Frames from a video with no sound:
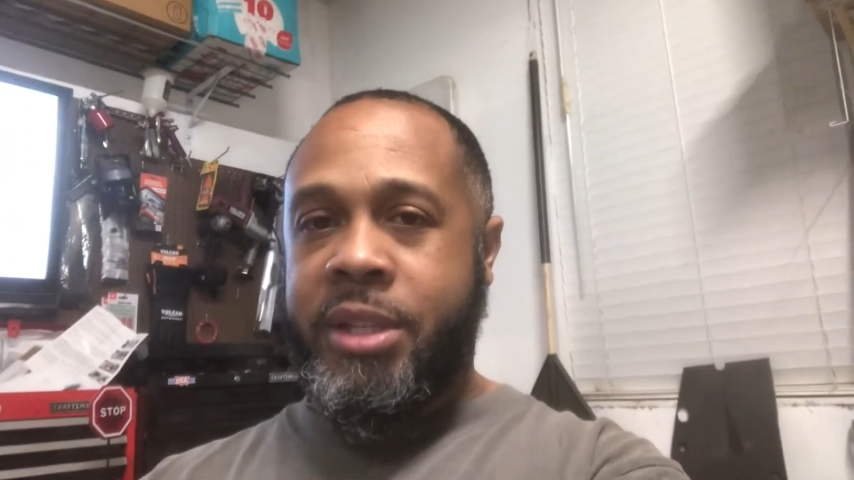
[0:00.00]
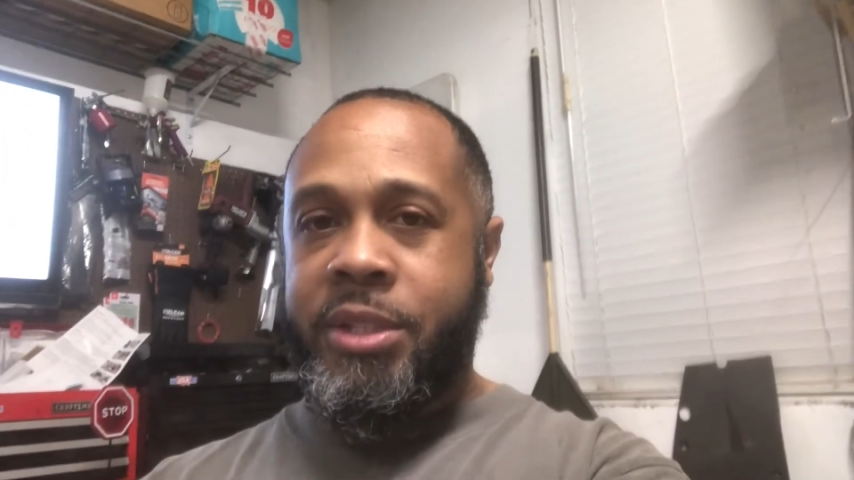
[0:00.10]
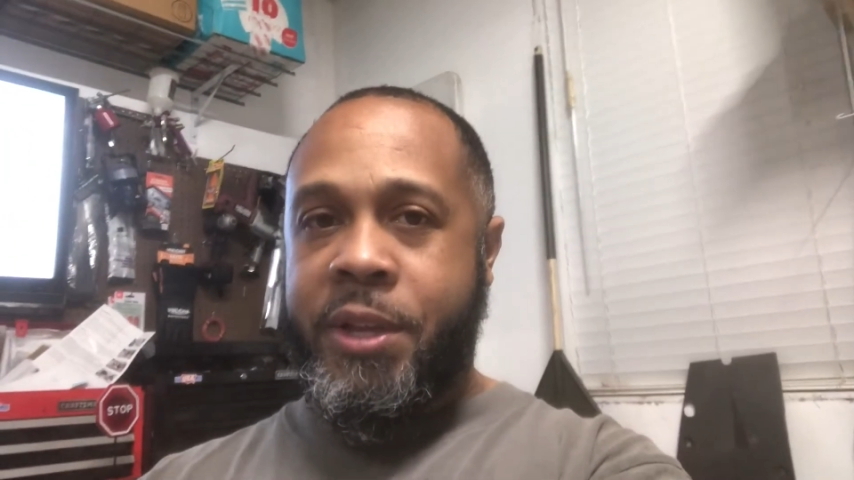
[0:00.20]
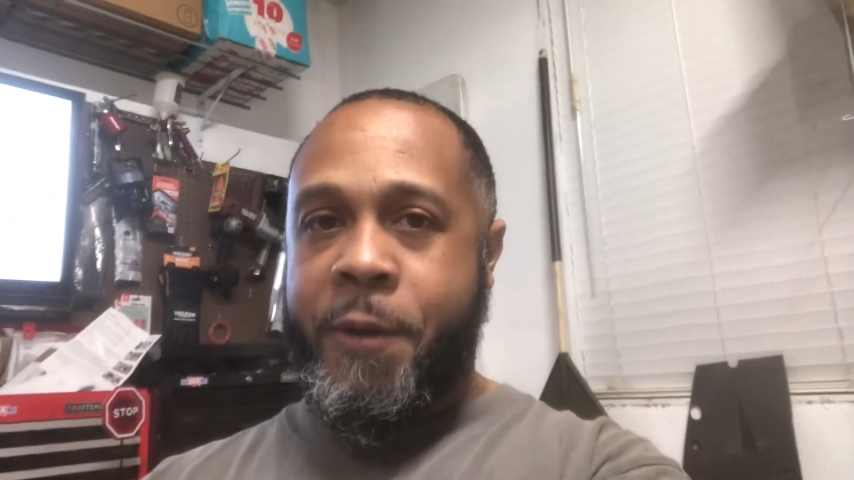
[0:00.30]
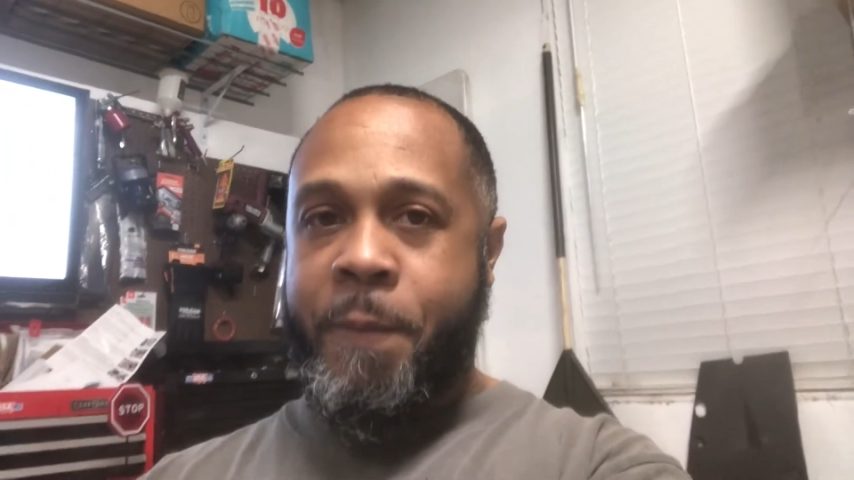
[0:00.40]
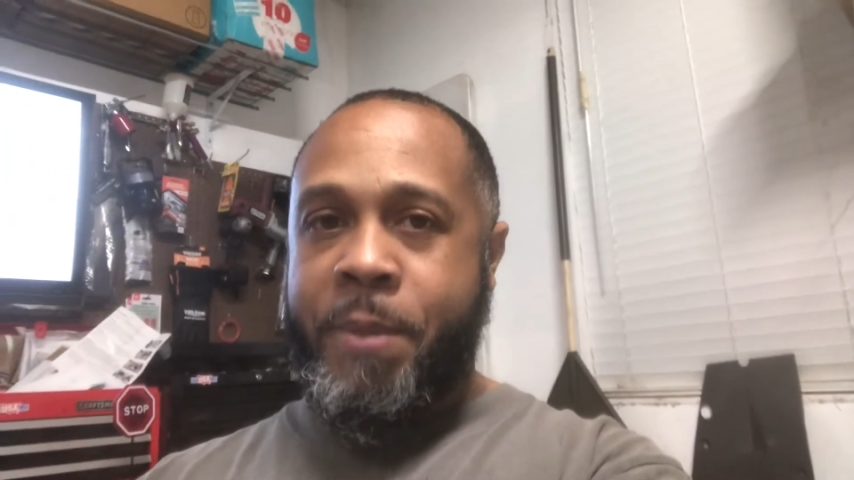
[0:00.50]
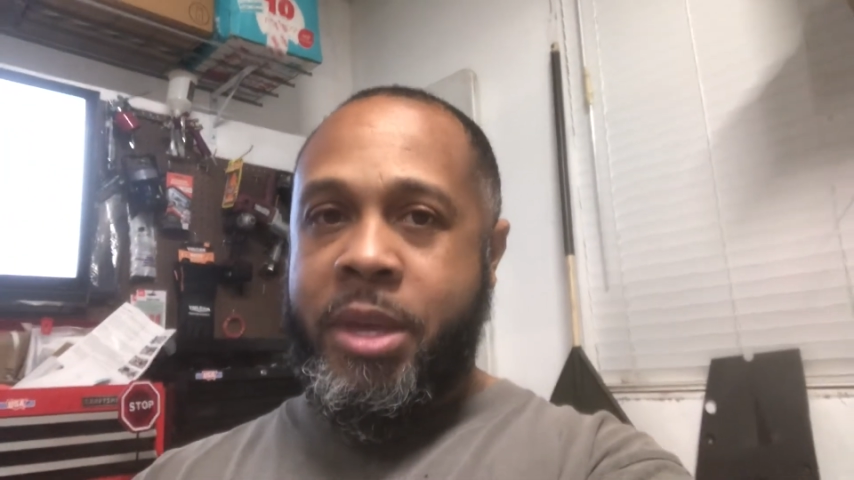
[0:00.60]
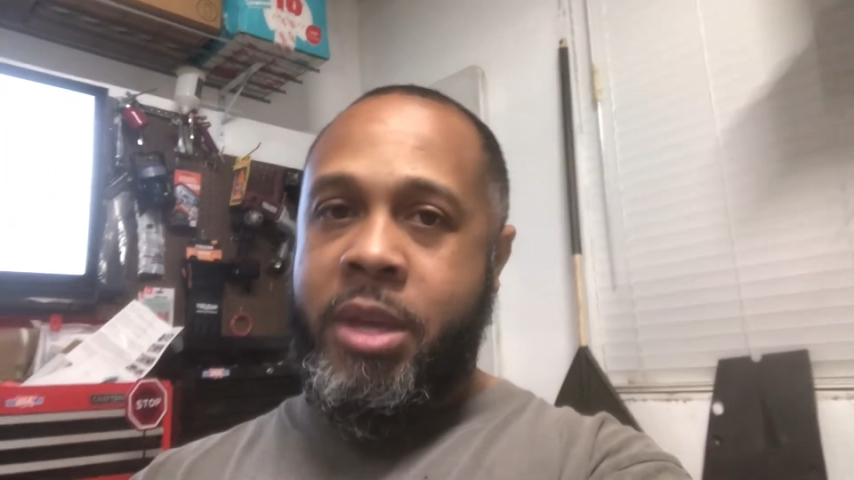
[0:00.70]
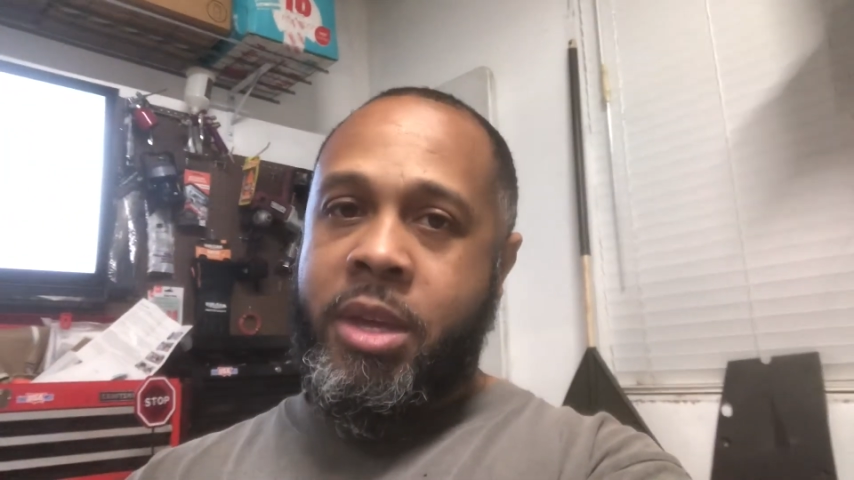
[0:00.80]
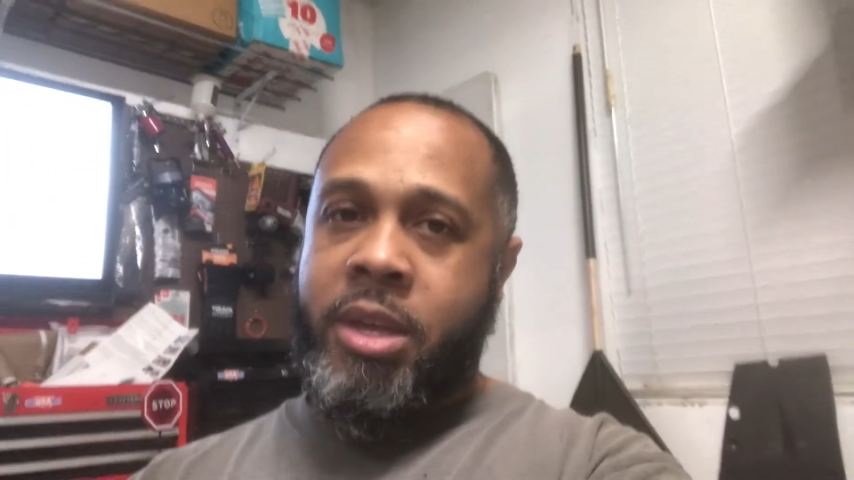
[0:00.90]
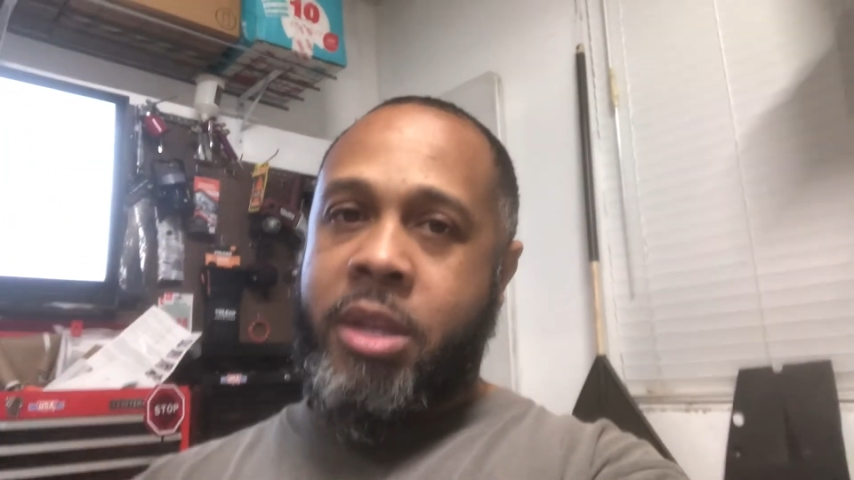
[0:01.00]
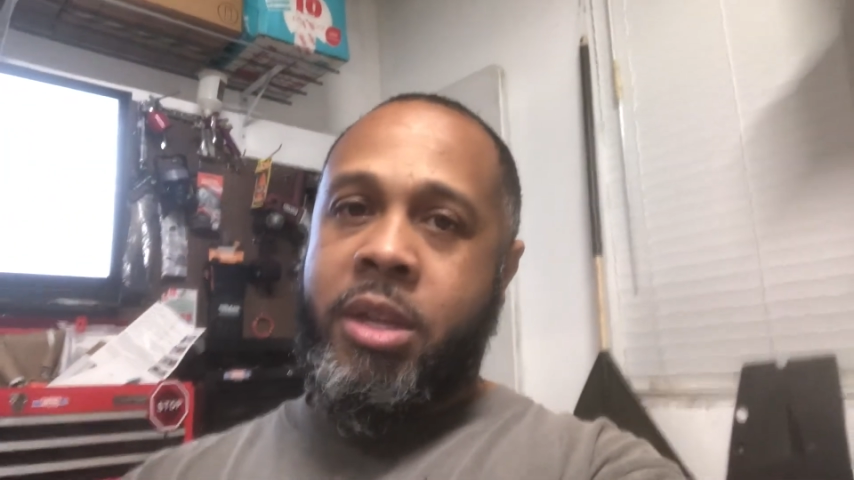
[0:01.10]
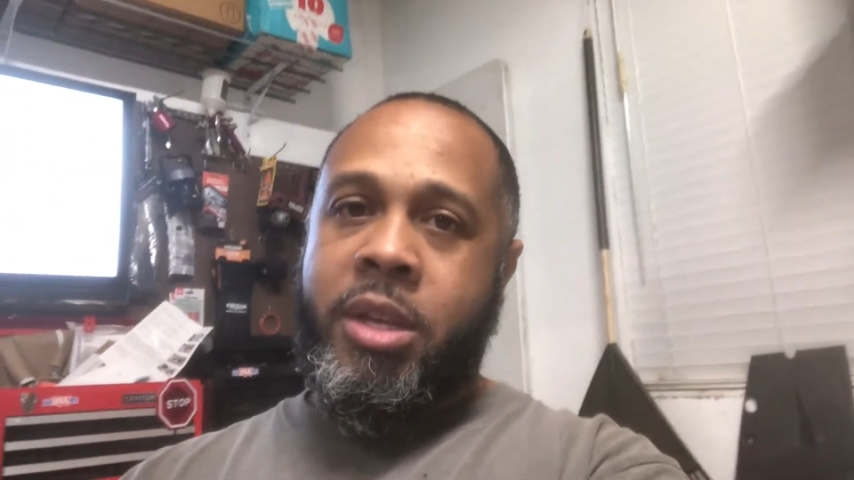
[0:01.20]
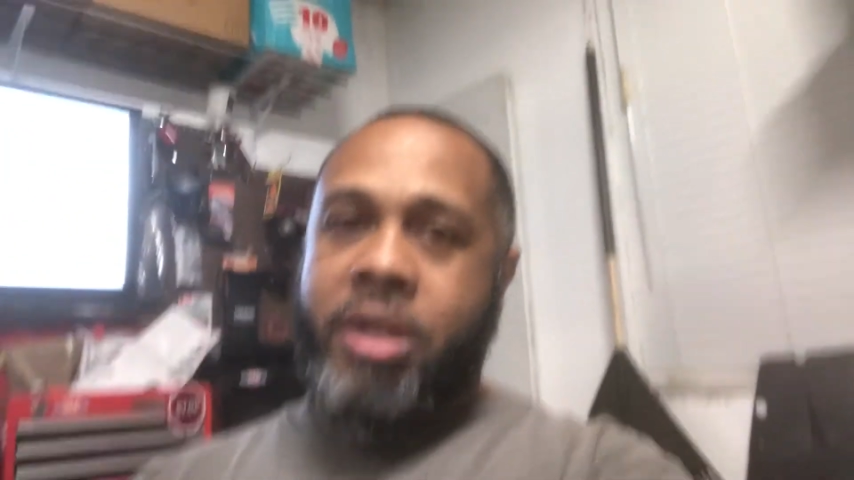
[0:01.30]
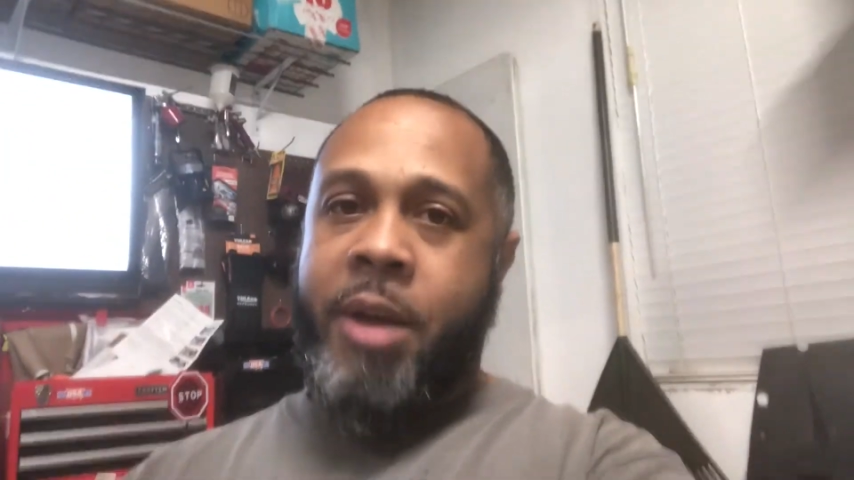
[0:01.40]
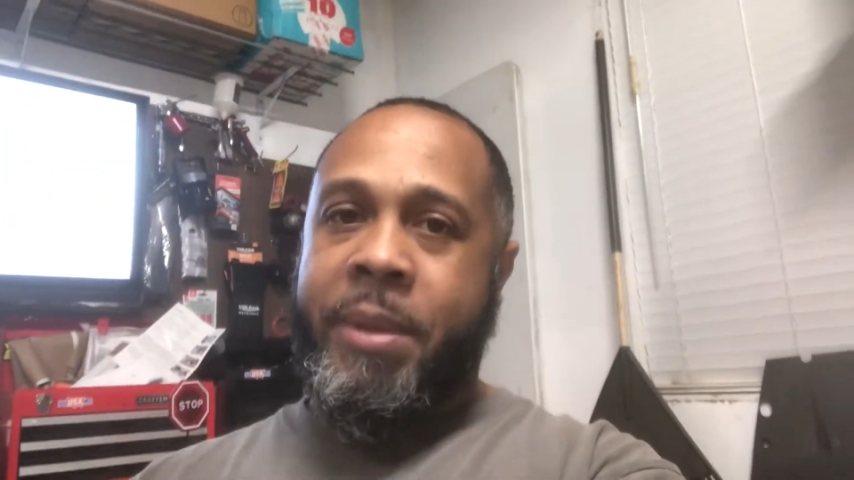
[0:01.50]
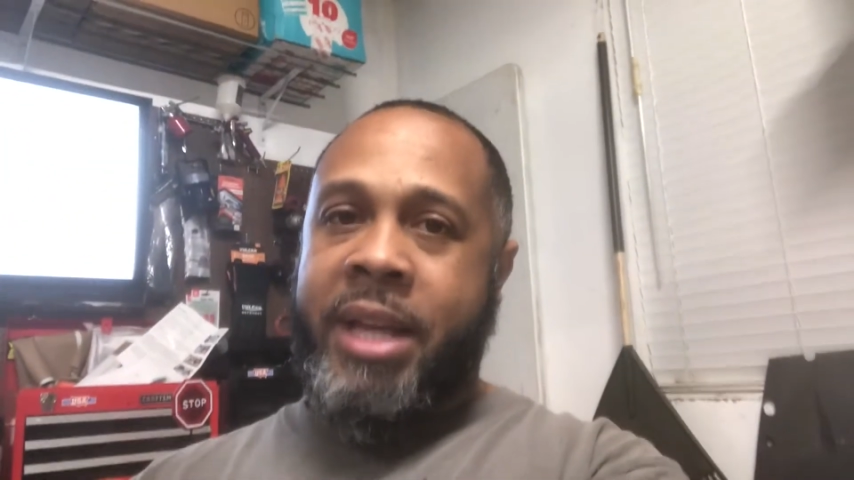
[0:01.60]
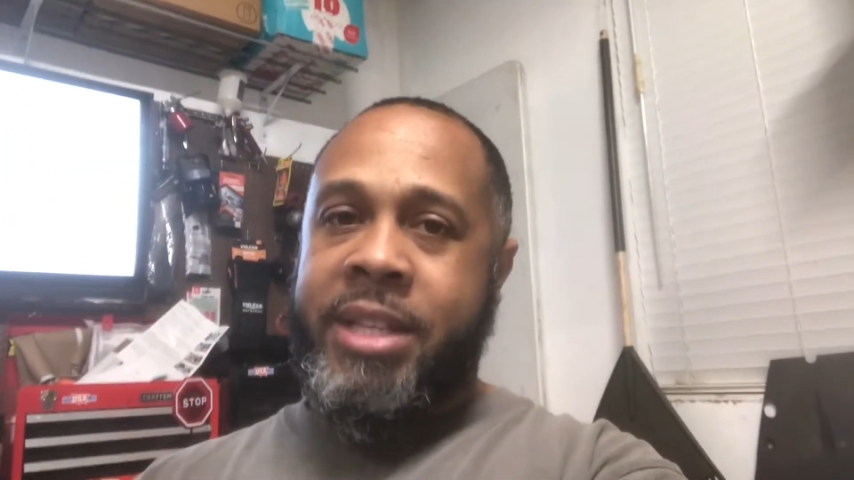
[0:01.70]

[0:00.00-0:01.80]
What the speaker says: So comment, like,